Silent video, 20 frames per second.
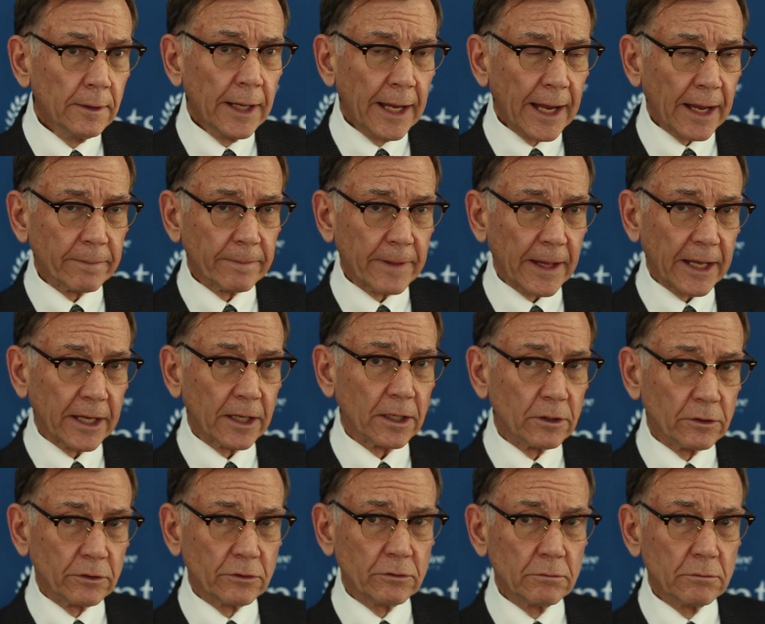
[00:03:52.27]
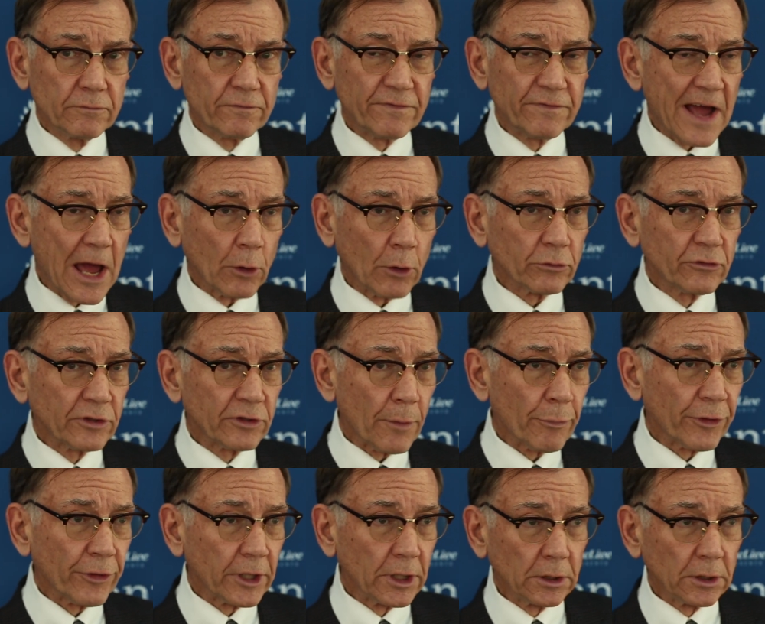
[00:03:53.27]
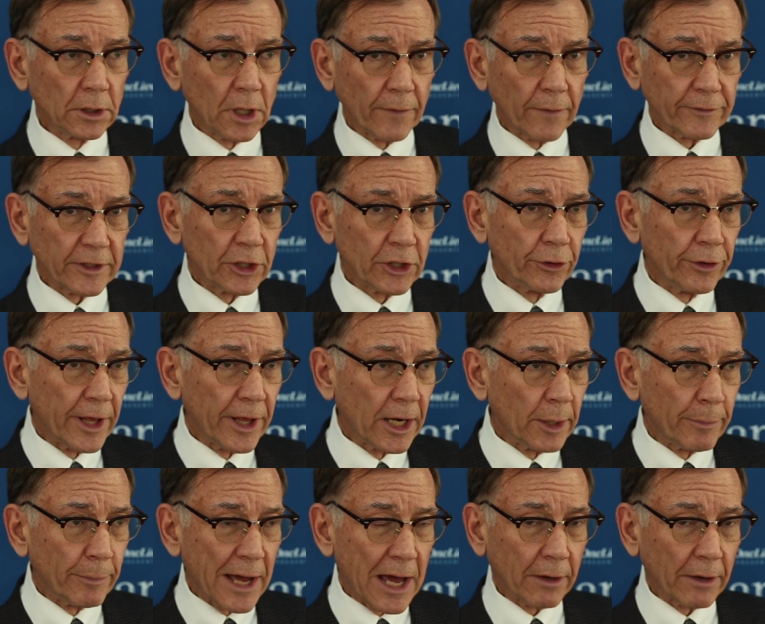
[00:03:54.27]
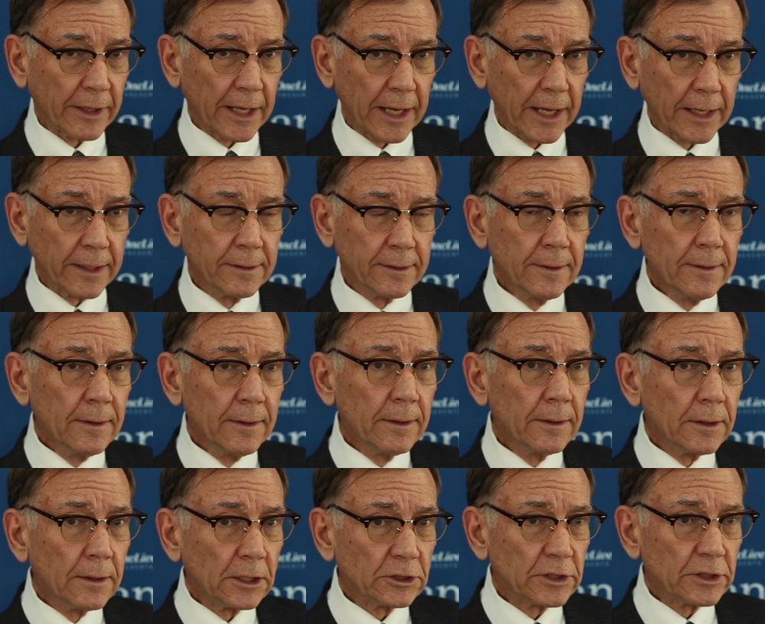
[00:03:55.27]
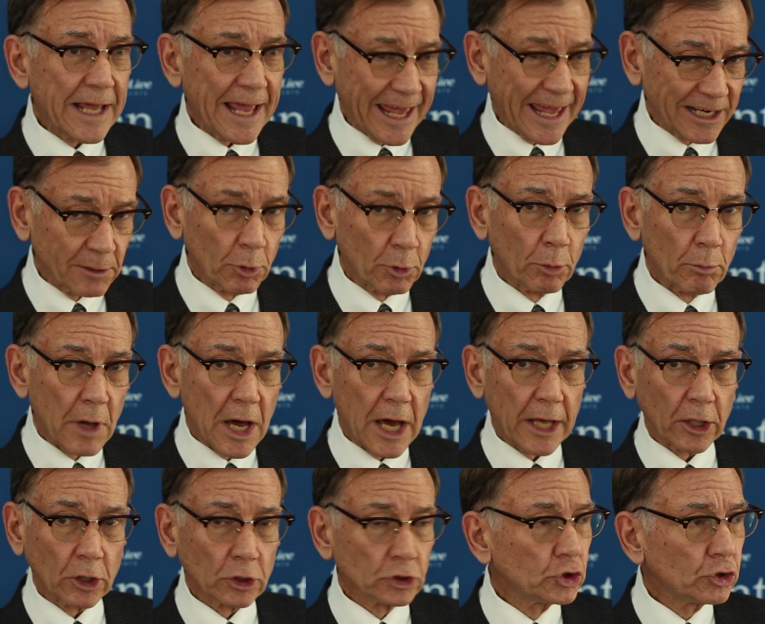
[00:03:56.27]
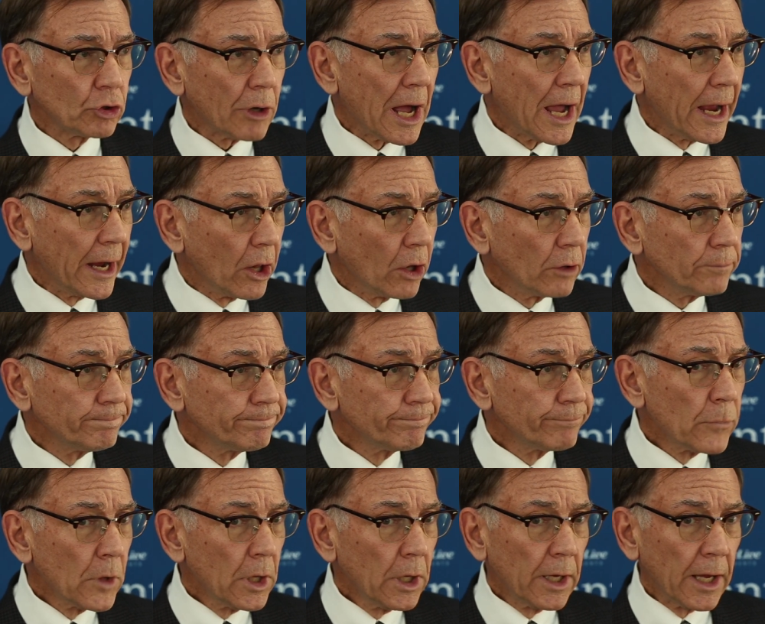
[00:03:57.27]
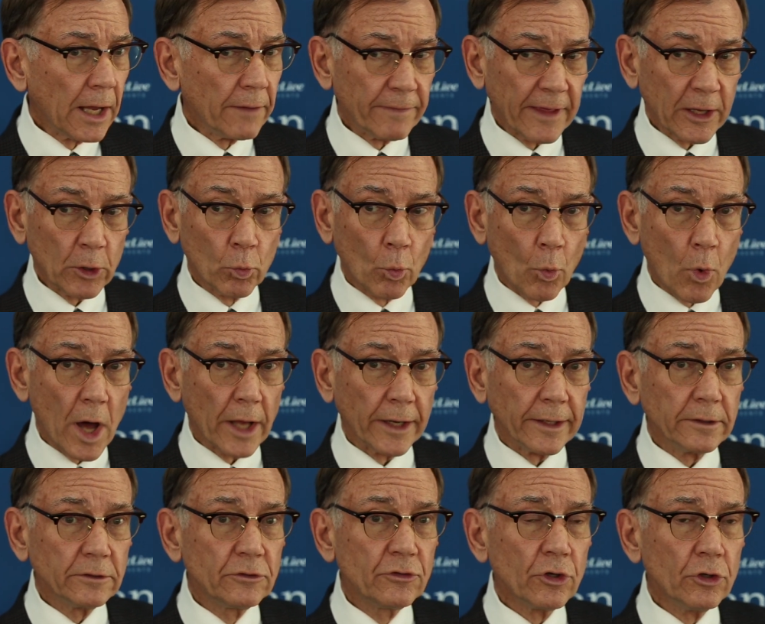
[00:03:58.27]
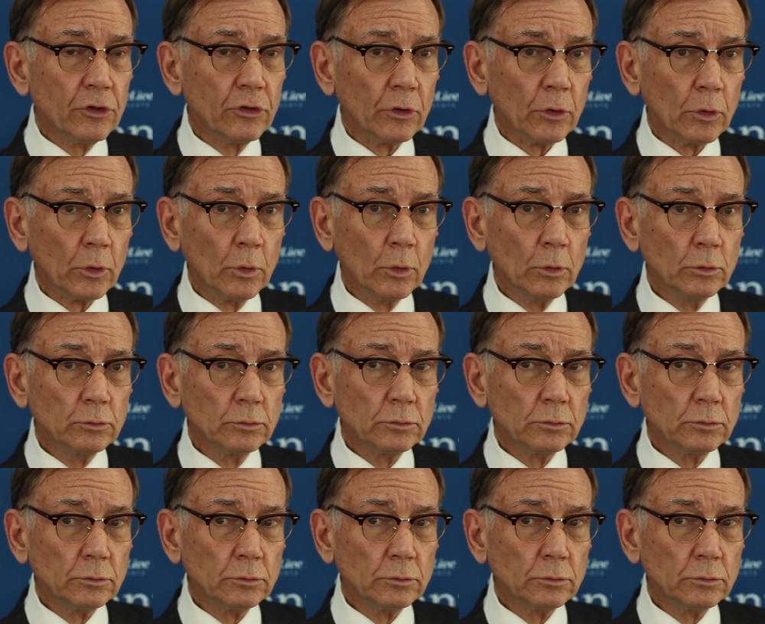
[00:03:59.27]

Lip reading: and they had found something on the internet about an animal model trial, and they wanted to